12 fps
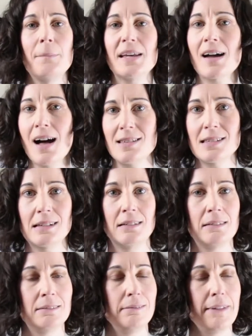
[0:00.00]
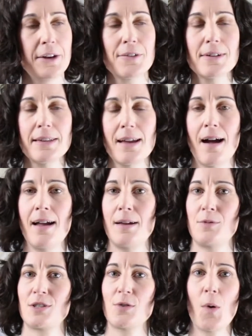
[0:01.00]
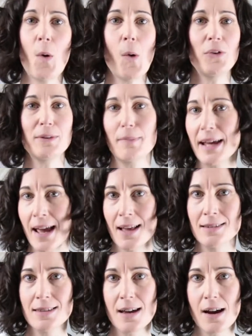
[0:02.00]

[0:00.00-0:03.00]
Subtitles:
Because literally I am just holding my hands